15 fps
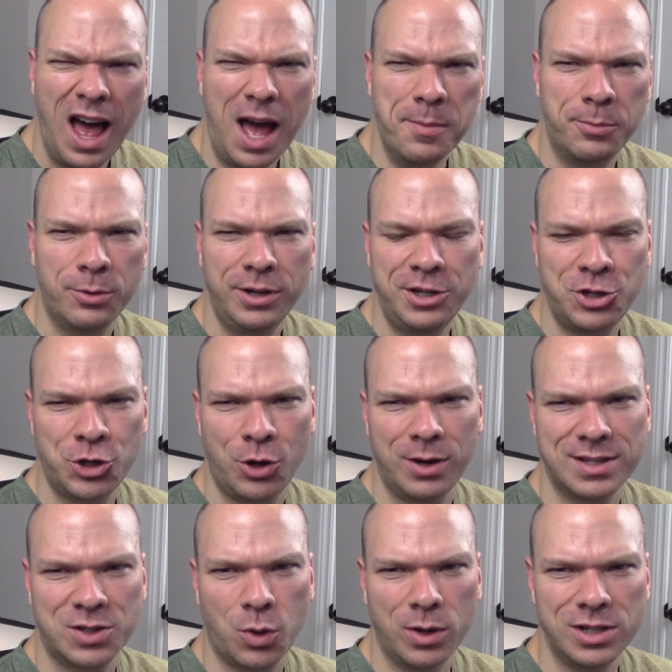I'm pretty sure
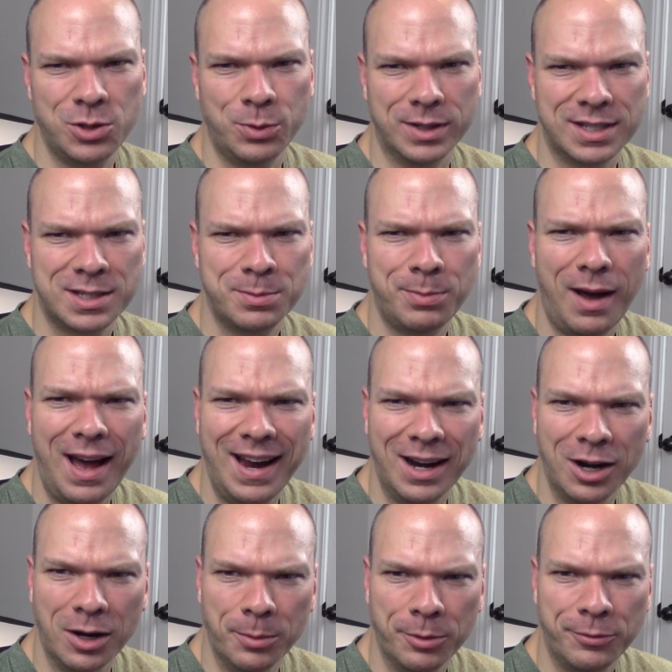it's going to
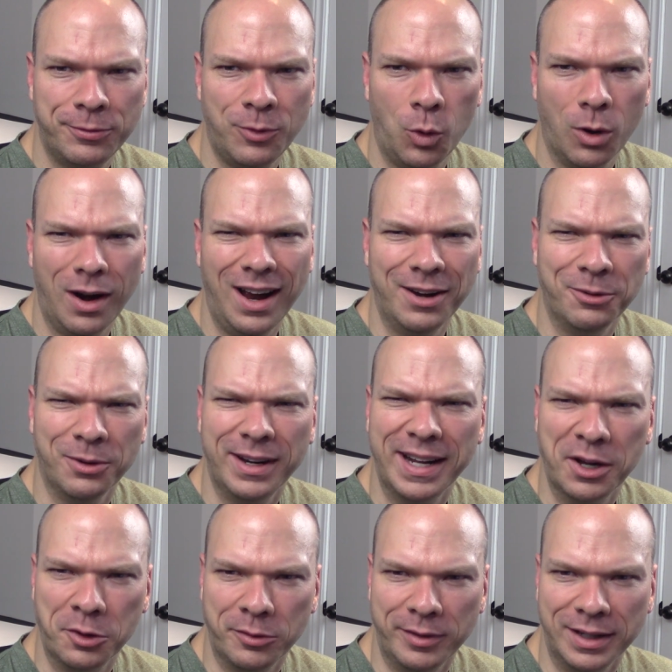expire before I run
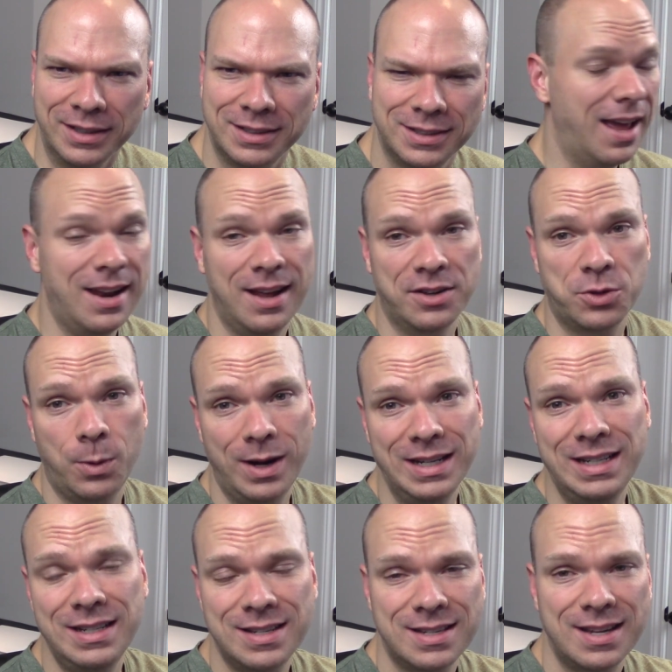out of it. And at
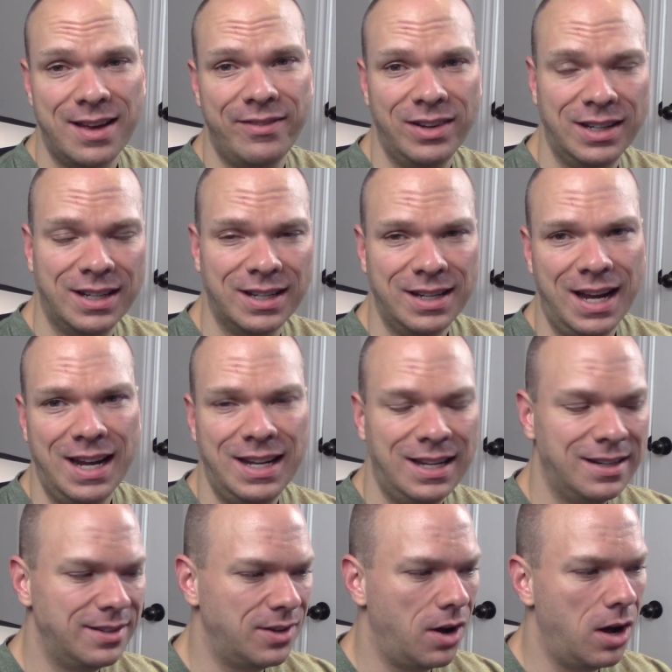27
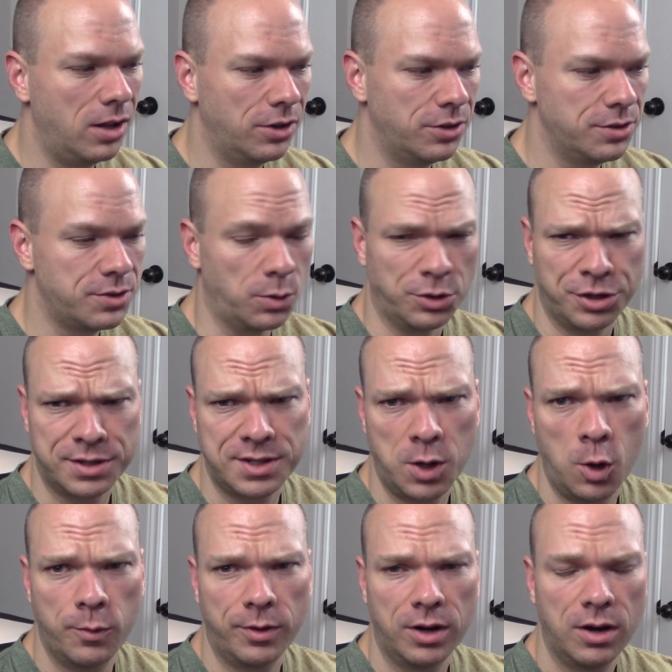Canadian dollars or just
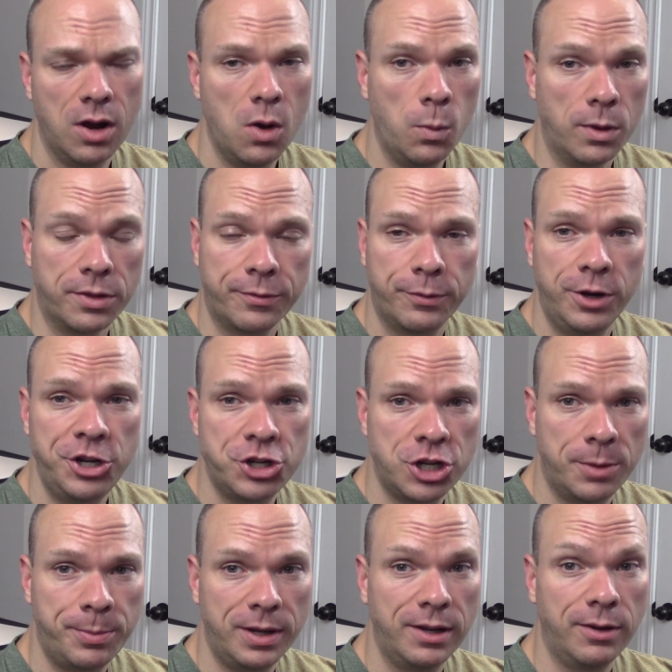over, with free
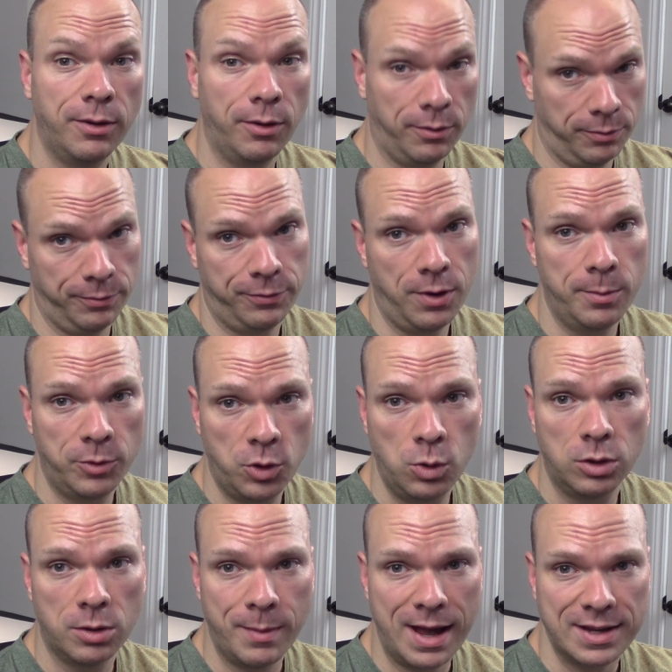shipping from
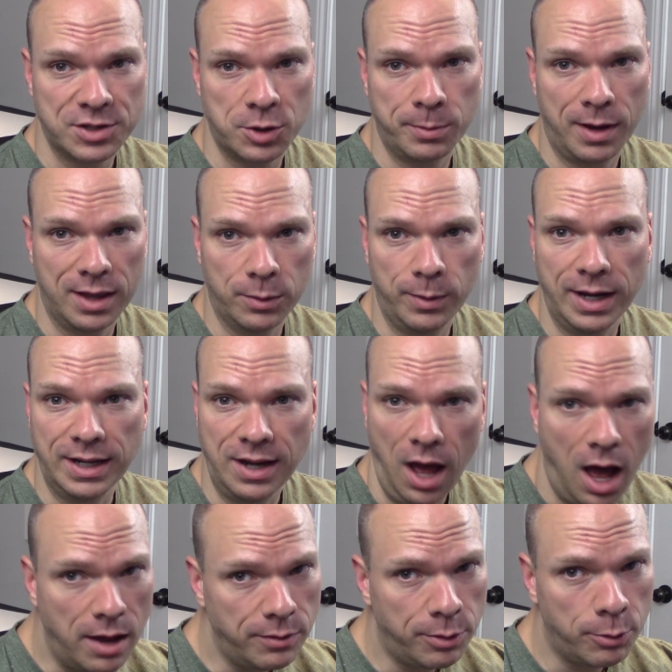Cooler Master, by the way,
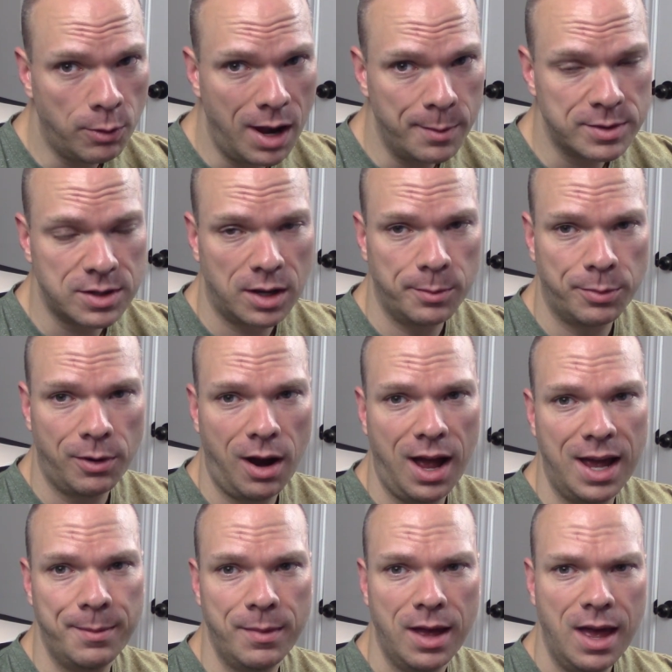not through Amazon
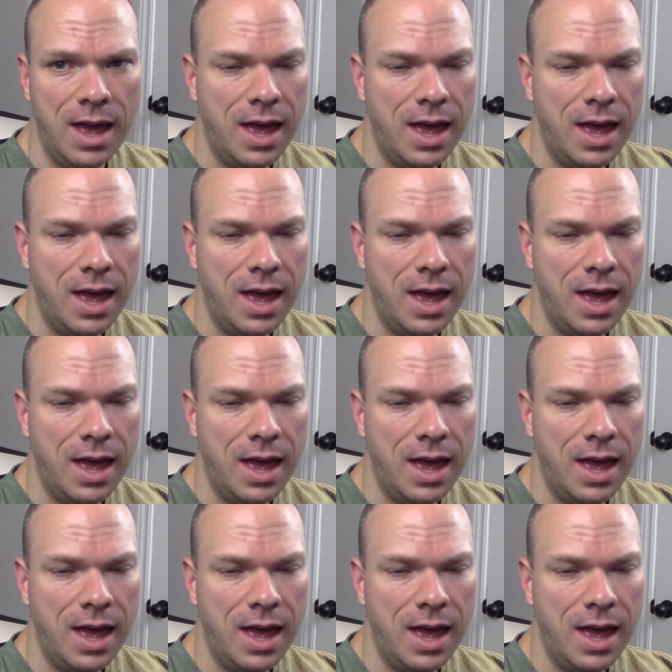Prime,